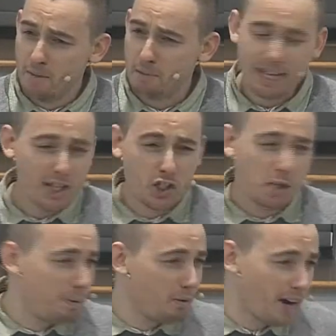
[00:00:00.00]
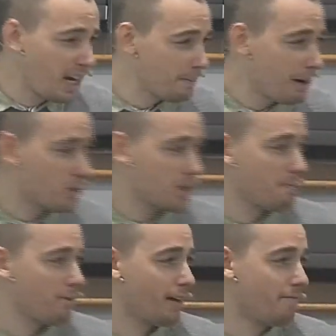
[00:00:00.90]
But let's just be real about
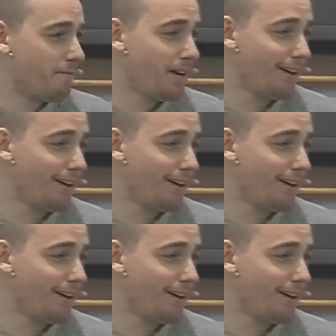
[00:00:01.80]
something.